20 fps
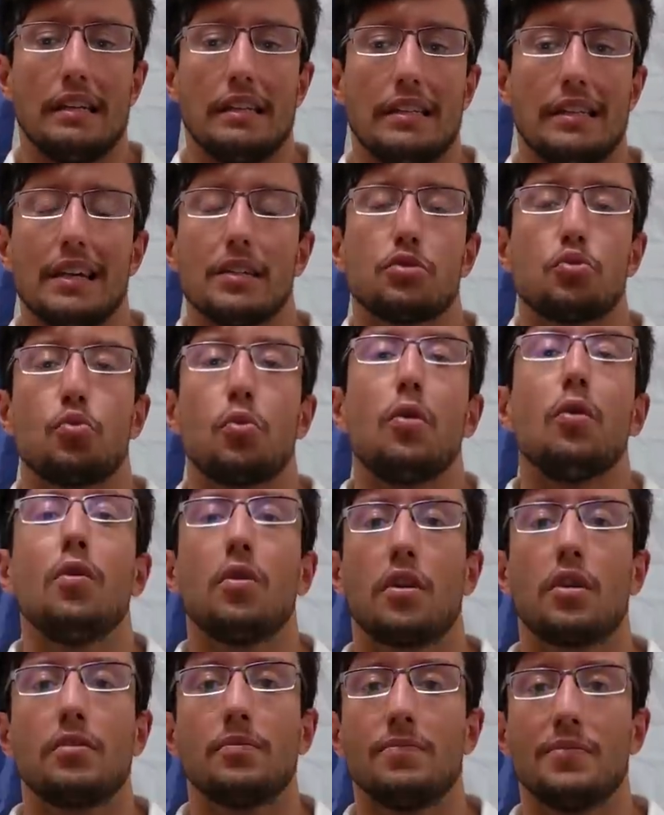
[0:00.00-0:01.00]
That's
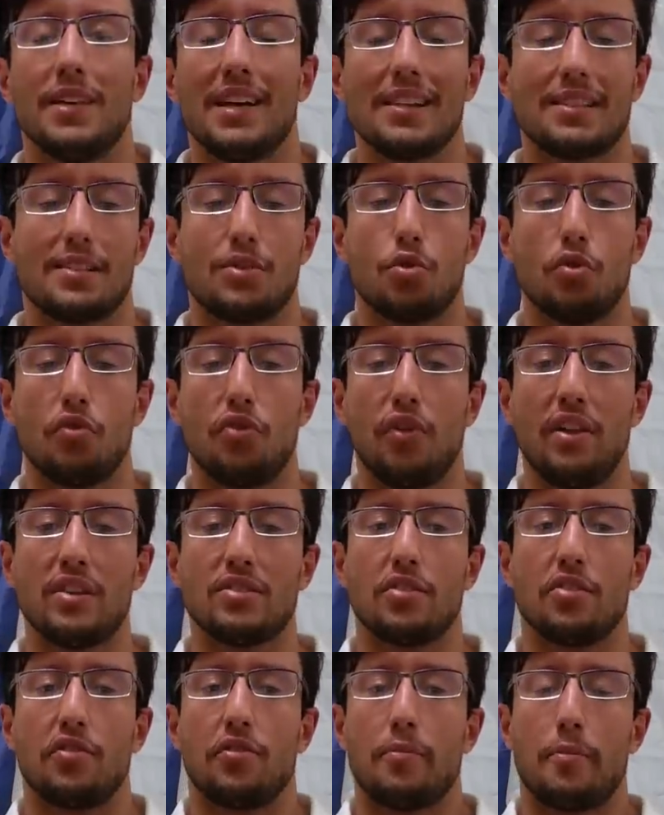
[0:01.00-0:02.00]
wrong. That's the feelings
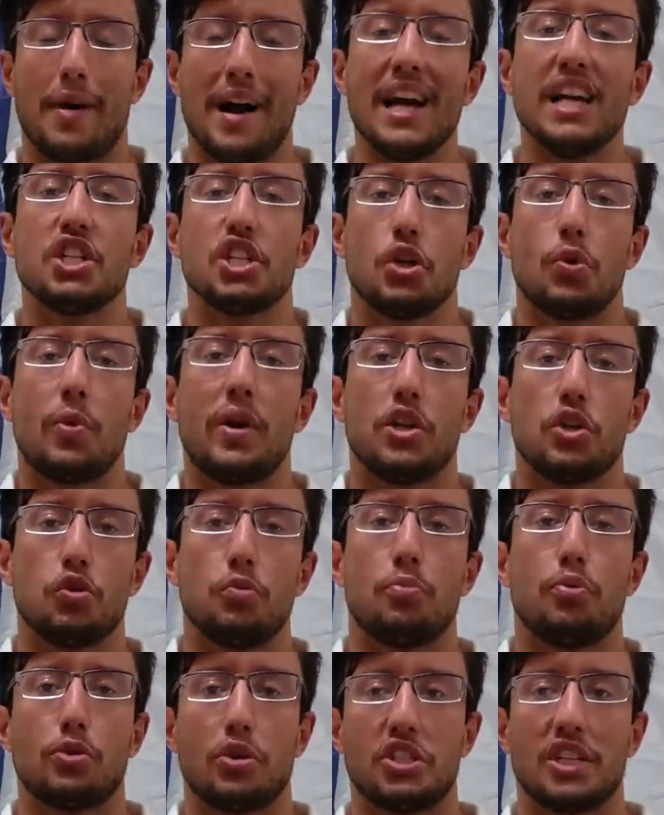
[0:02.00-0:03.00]
of my generation
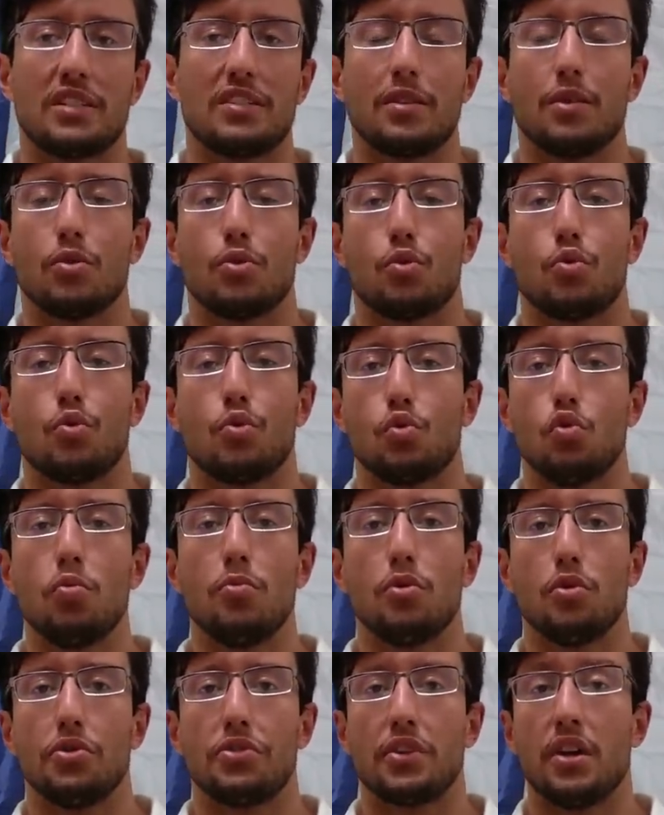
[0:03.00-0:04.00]
projected onto
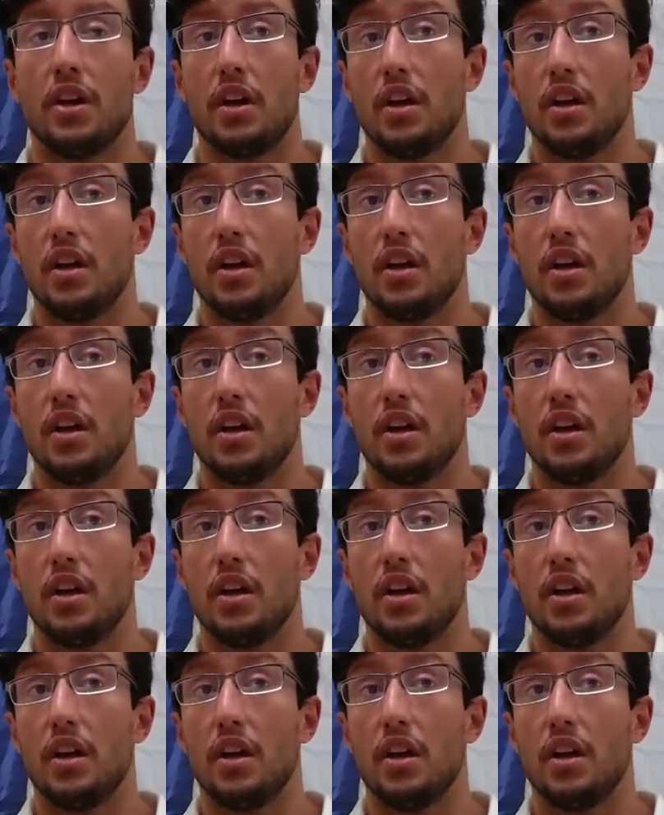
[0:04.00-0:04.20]
Zoomers.